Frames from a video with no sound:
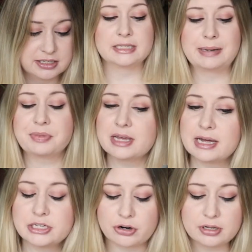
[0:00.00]
Something
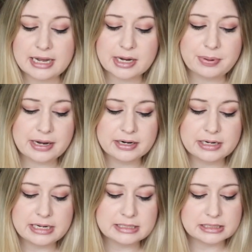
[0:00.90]
I don't like about
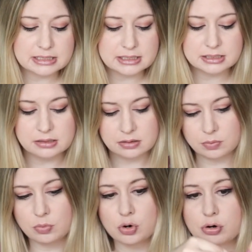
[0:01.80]
it is it's
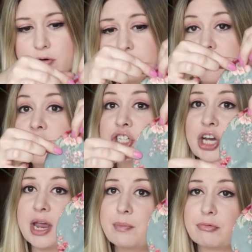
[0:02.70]
more of this
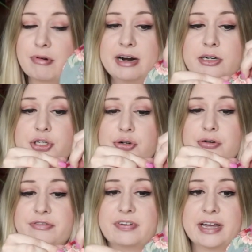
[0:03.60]
shape around
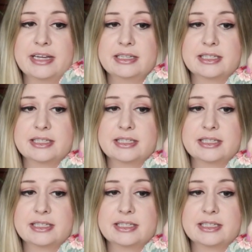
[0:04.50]
your face,